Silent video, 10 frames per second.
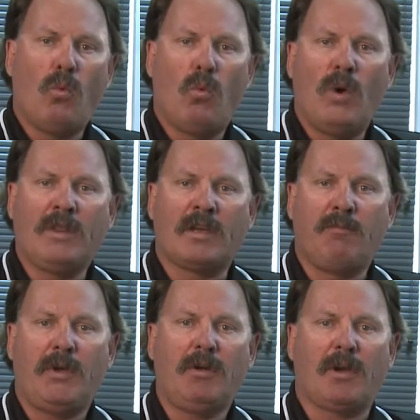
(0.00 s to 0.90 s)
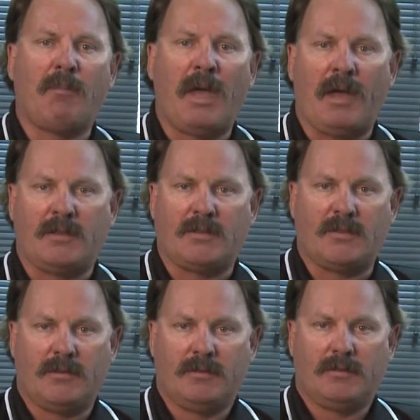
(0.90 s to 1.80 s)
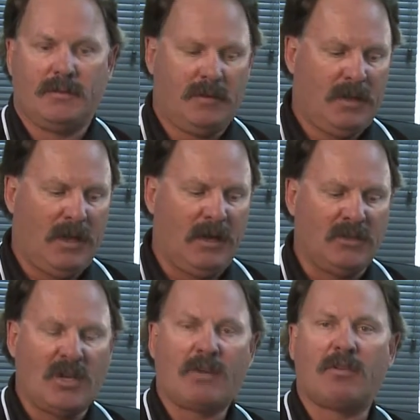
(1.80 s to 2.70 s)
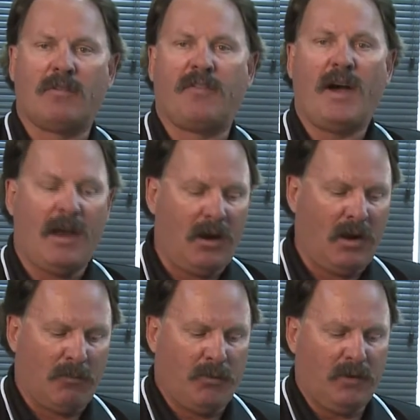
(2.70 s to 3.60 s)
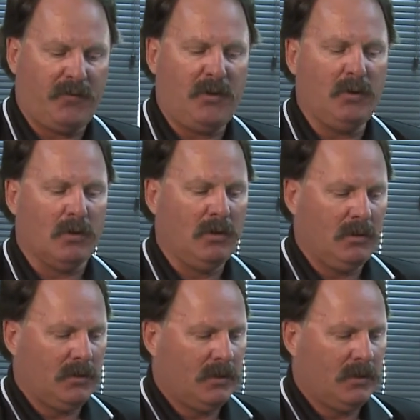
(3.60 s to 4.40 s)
When the computer commands an injector to fire and put fuel